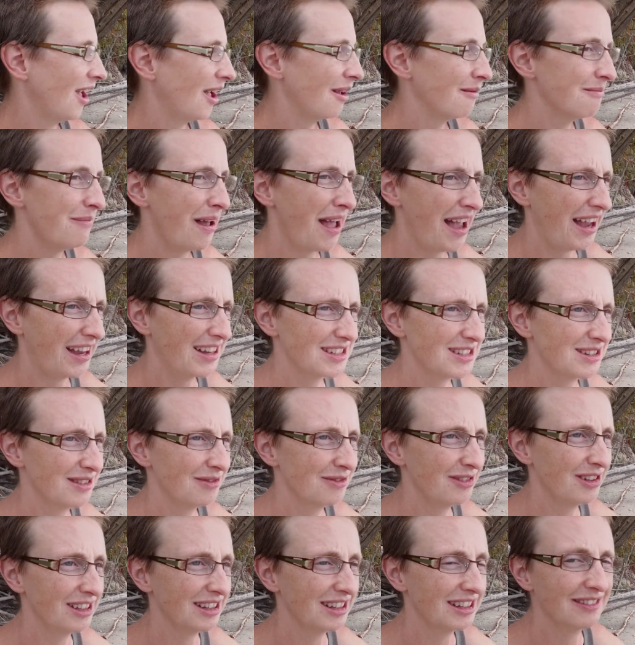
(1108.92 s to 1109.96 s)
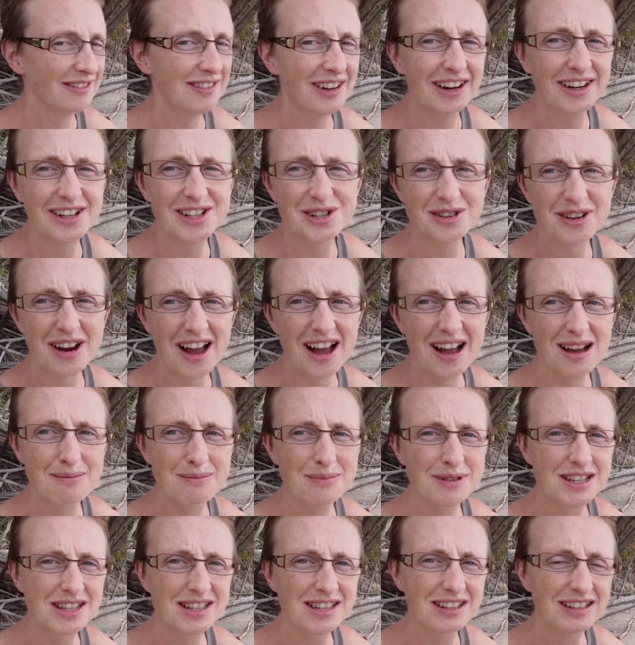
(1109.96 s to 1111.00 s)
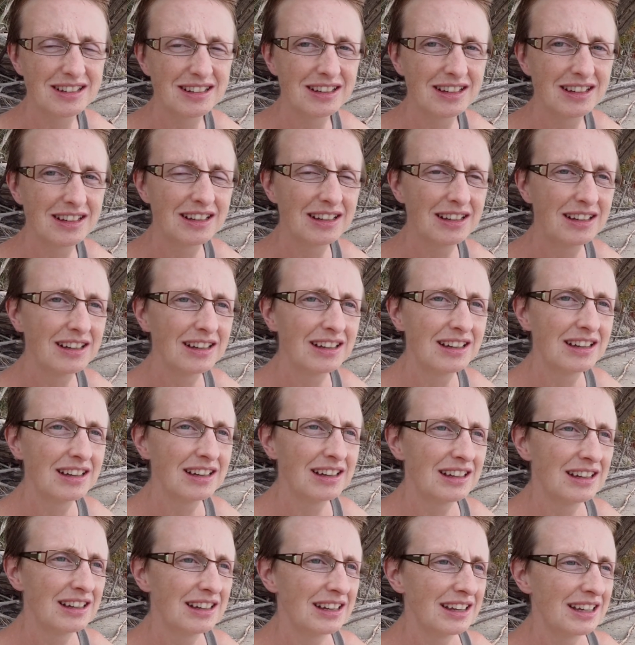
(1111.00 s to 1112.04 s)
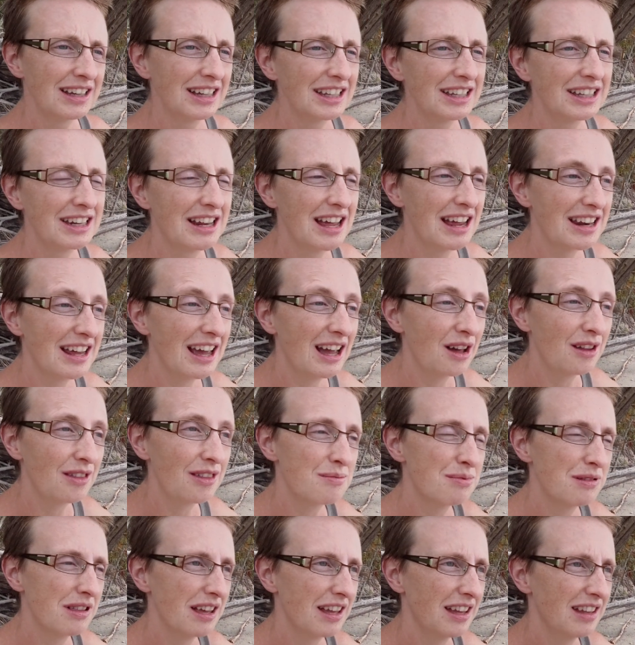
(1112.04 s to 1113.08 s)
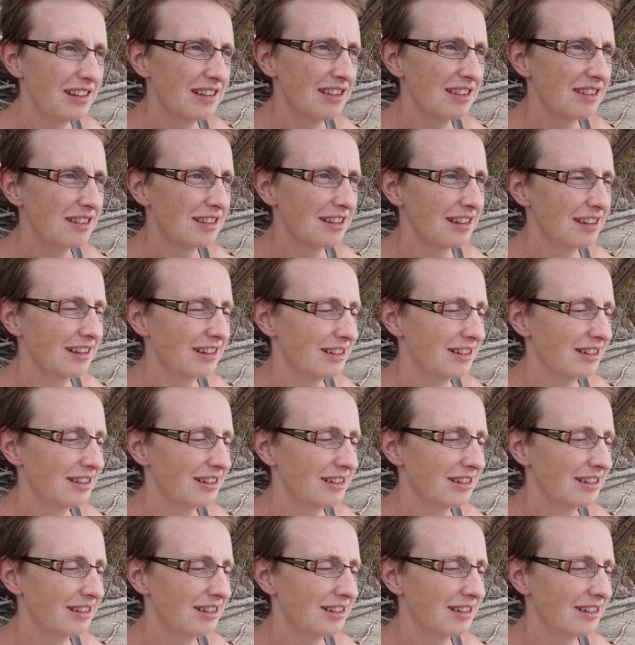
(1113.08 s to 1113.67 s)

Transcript: I'm back to feeling very trapped in an unhealthy place